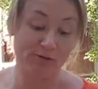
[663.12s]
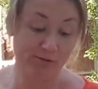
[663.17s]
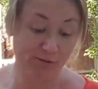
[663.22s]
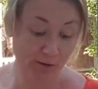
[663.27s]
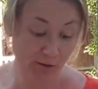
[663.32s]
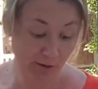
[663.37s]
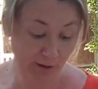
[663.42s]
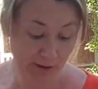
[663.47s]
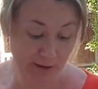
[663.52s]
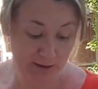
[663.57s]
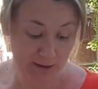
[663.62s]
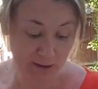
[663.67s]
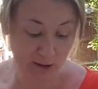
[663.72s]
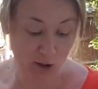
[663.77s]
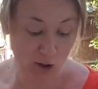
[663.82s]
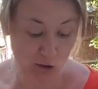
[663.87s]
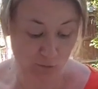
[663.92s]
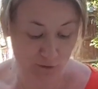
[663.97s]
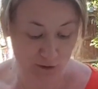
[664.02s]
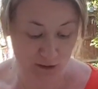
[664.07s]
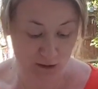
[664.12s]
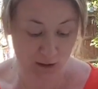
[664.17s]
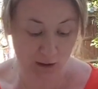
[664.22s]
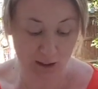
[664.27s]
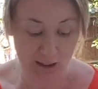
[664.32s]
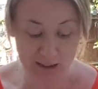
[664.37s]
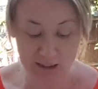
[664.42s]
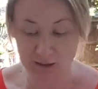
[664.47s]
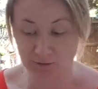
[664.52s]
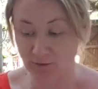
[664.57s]
fine as an
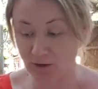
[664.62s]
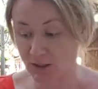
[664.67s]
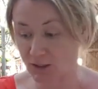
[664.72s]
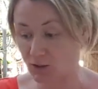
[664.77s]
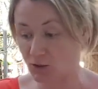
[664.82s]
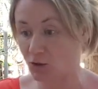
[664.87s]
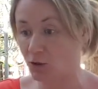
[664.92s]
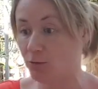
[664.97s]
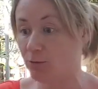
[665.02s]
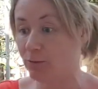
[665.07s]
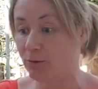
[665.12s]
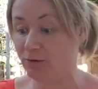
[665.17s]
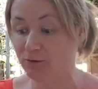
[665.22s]
oversized vest top,